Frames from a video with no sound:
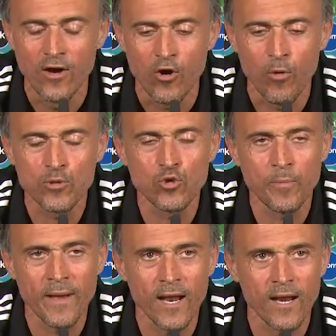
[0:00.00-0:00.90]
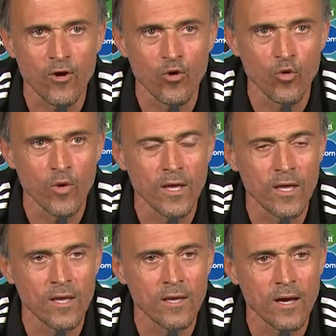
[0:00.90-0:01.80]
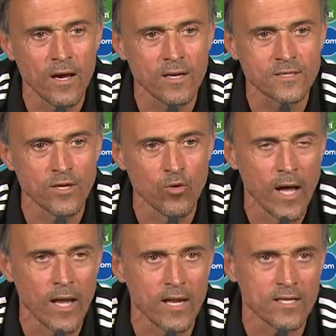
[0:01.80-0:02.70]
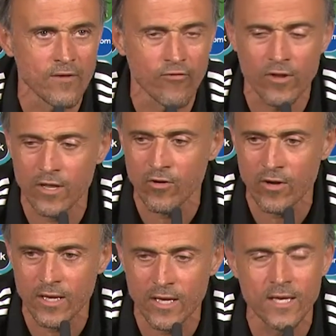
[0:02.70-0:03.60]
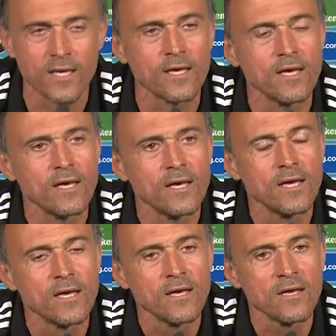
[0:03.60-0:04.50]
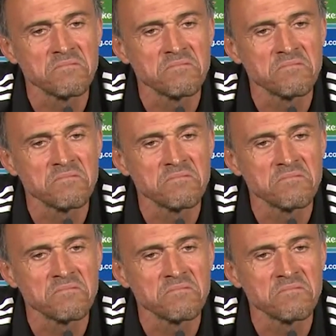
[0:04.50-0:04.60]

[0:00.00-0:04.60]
Absolutely, it'll be wonderful to see Daniele tomorrow night.